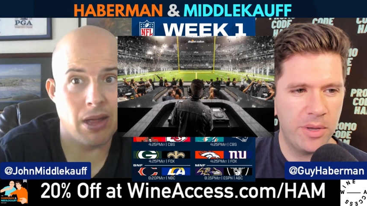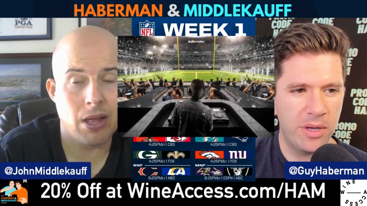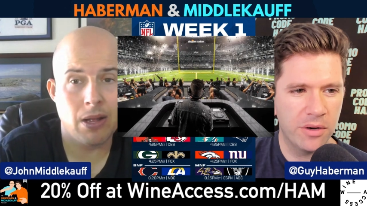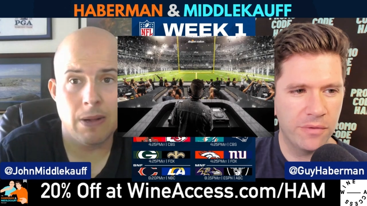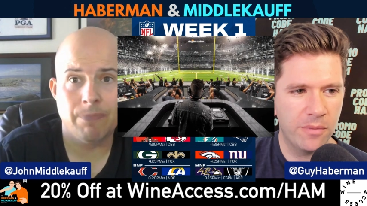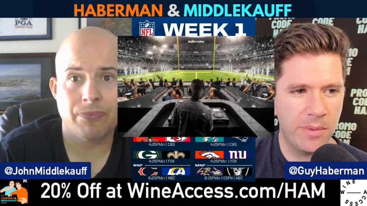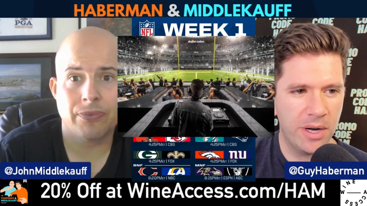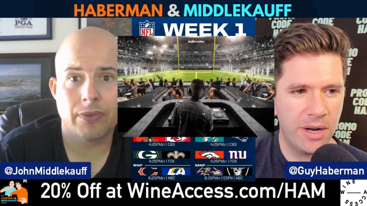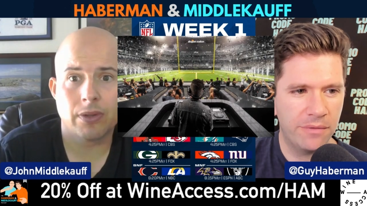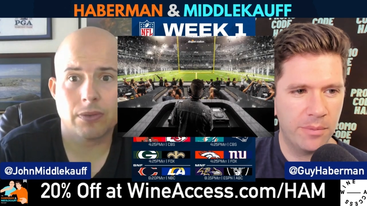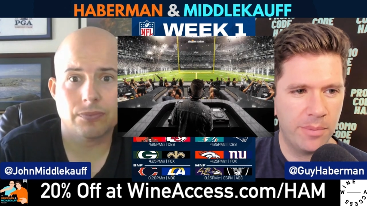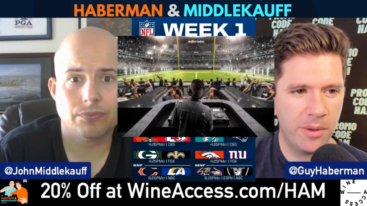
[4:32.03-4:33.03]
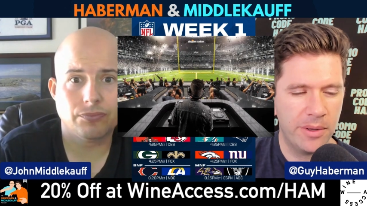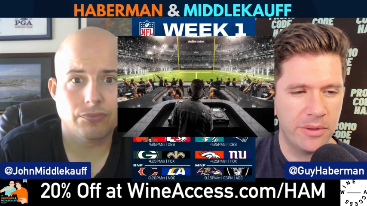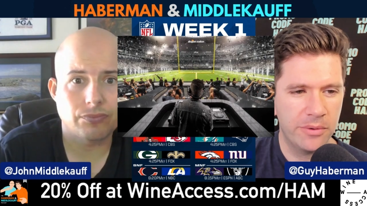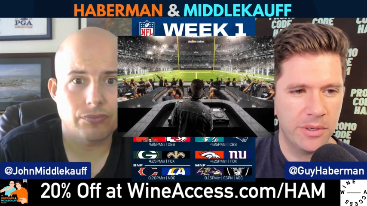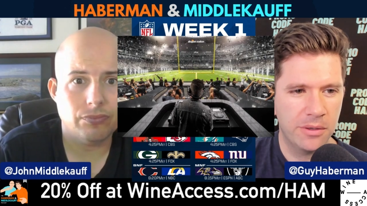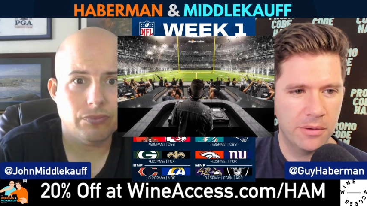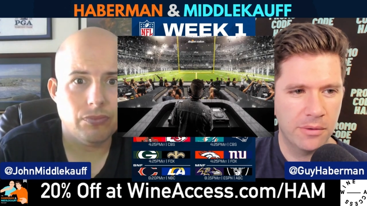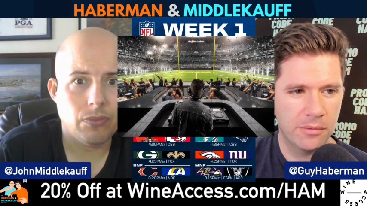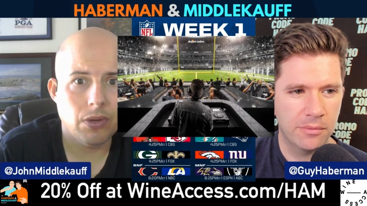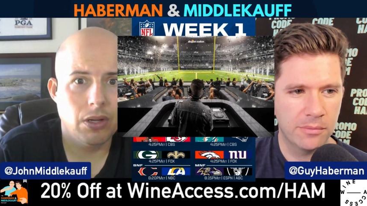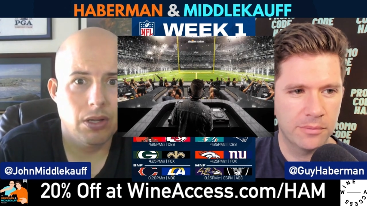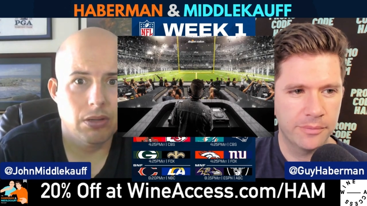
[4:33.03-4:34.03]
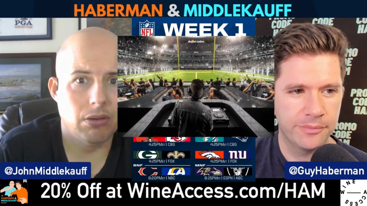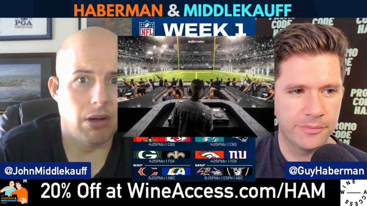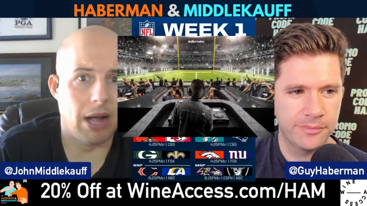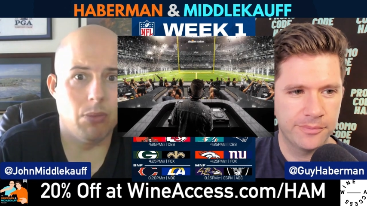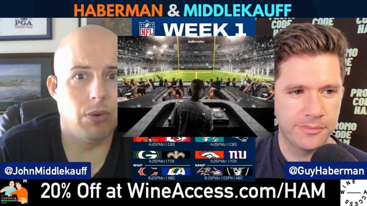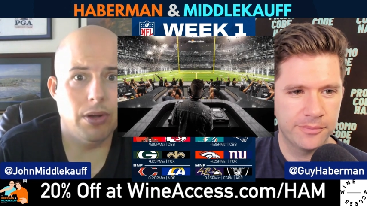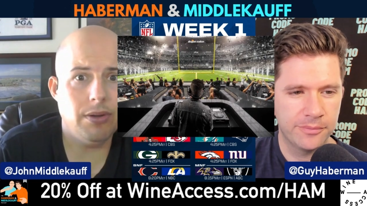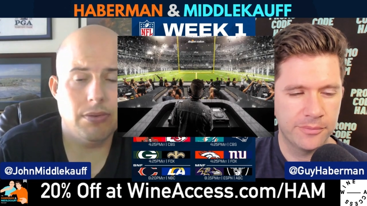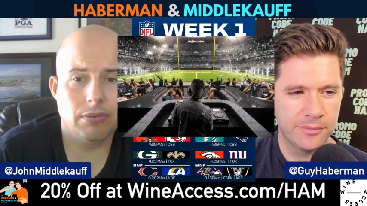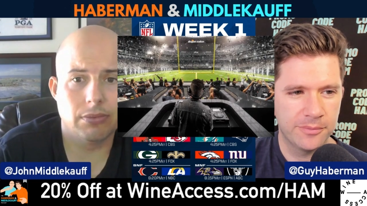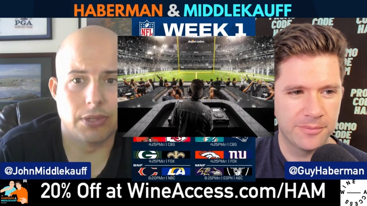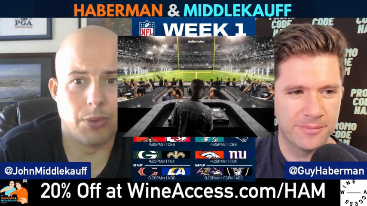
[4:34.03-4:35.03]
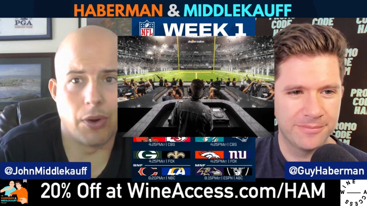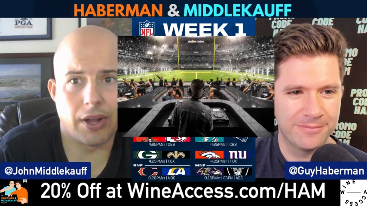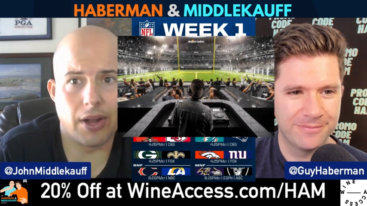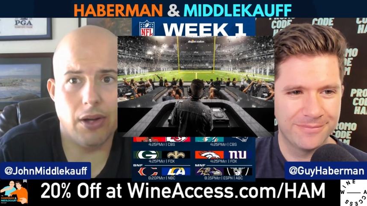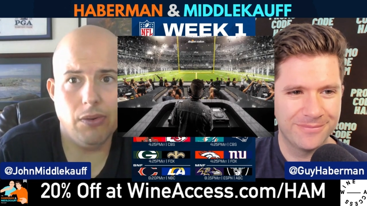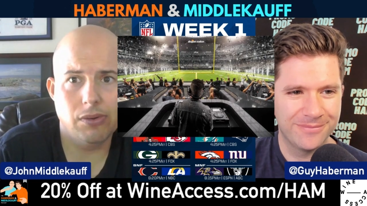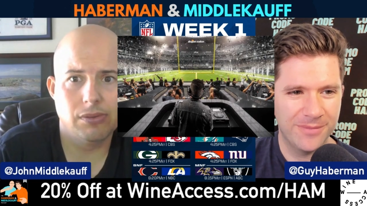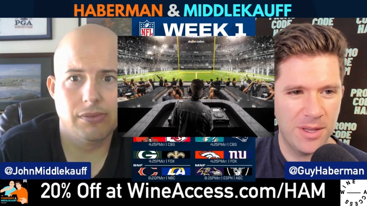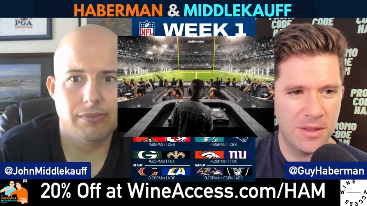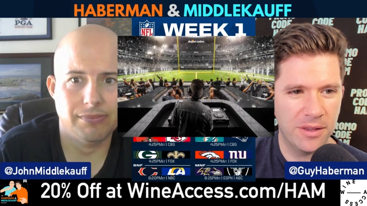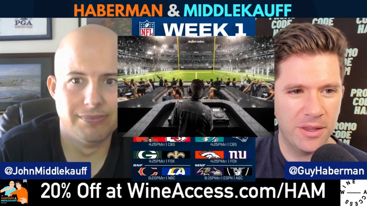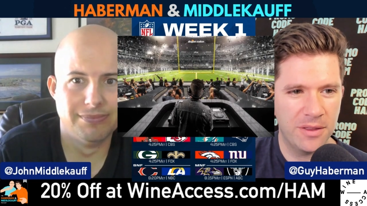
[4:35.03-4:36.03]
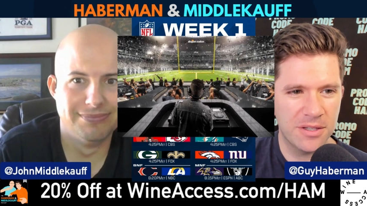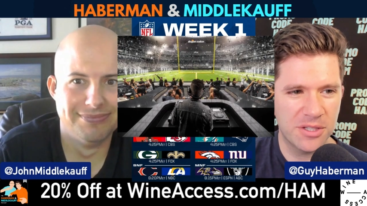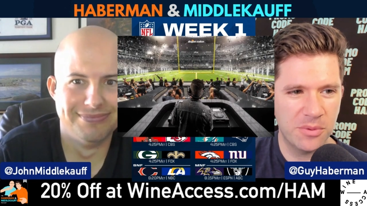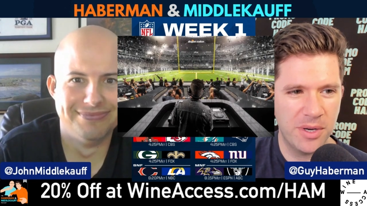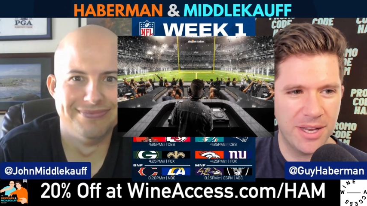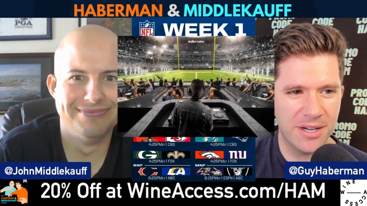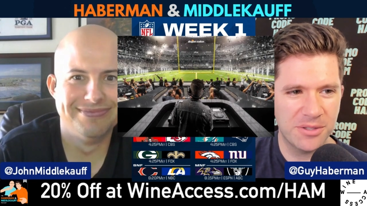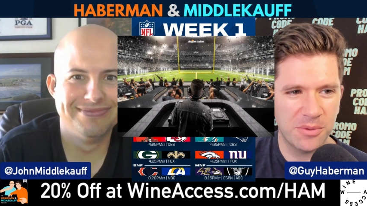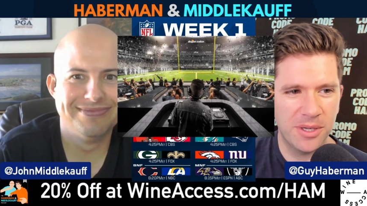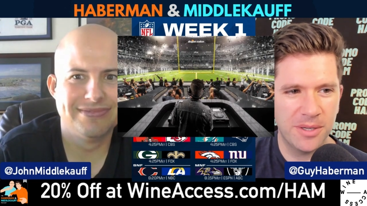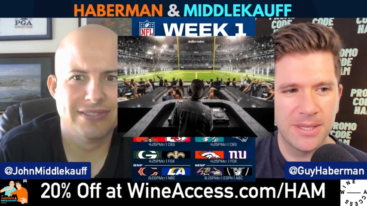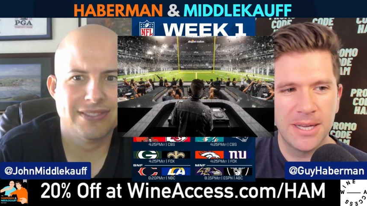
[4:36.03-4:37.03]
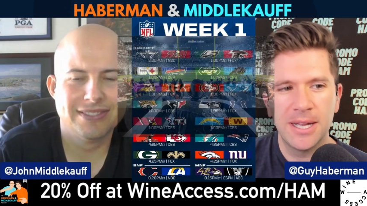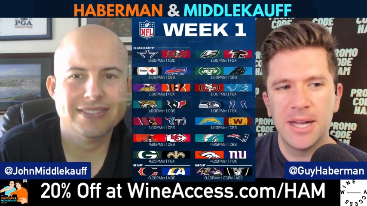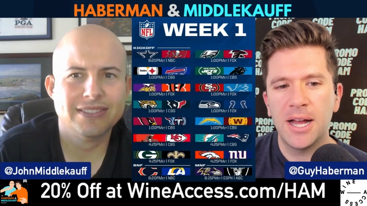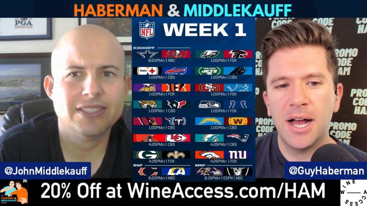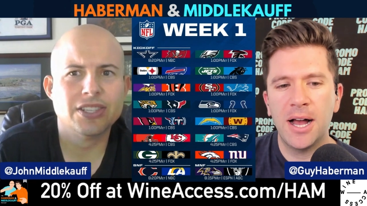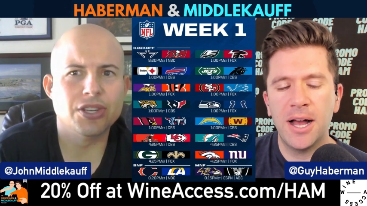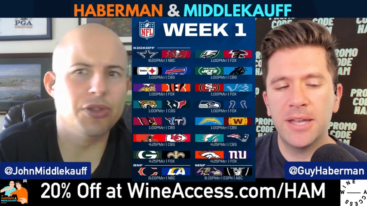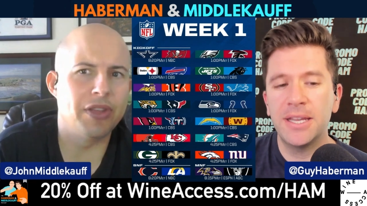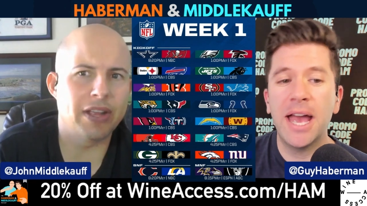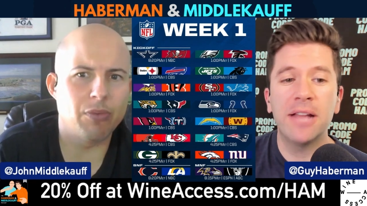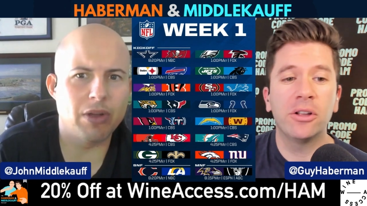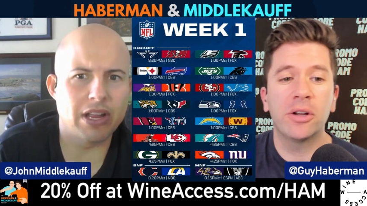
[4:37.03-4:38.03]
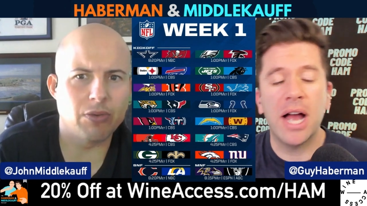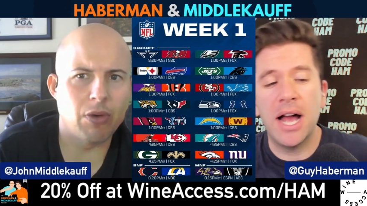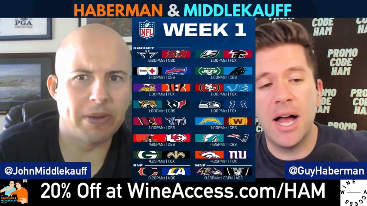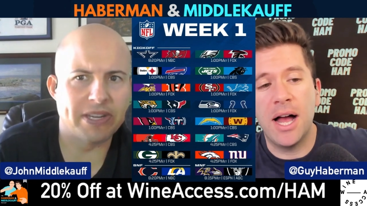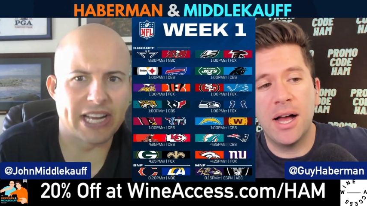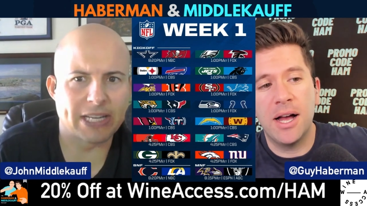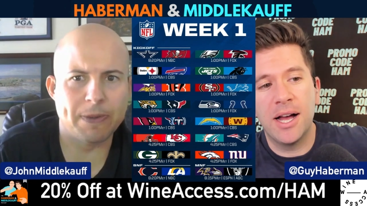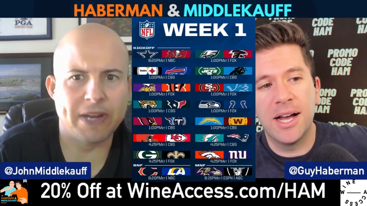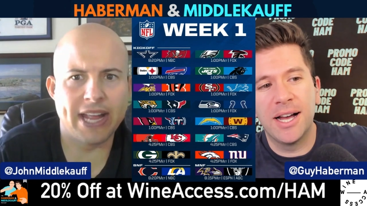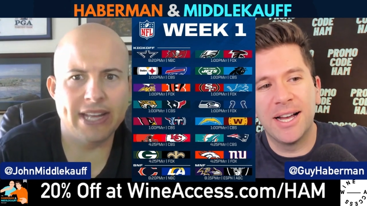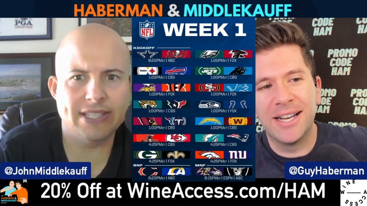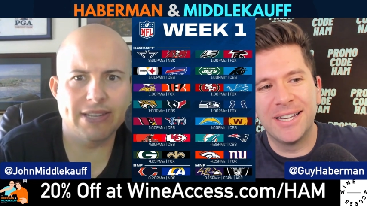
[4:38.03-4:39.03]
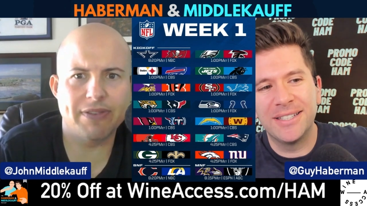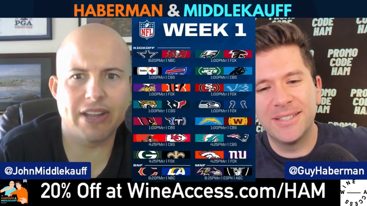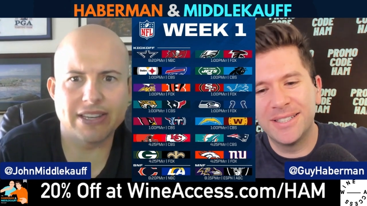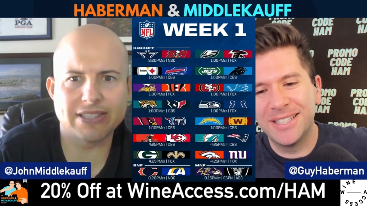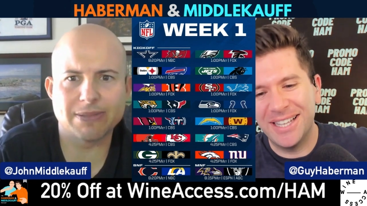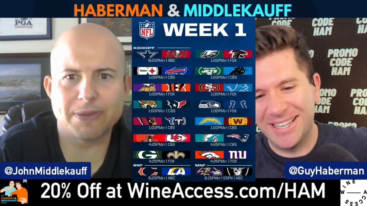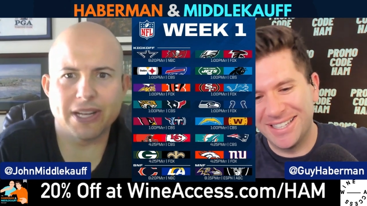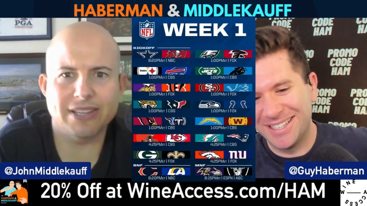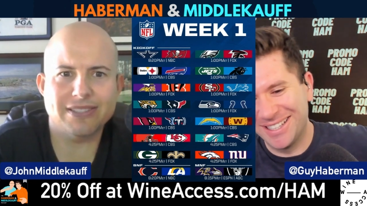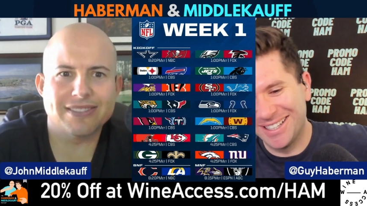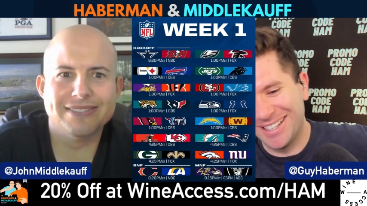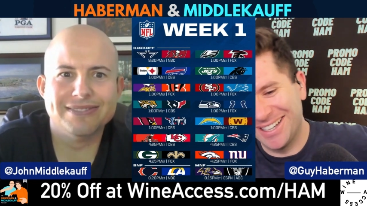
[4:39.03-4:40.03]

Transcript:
Speaker 1: be here for Monday Night Football, by the way. I would. You want to go in the in the suite? Get a suite. Uh, yeah, think, look. Let me text Bidane see if he can get us some tickets?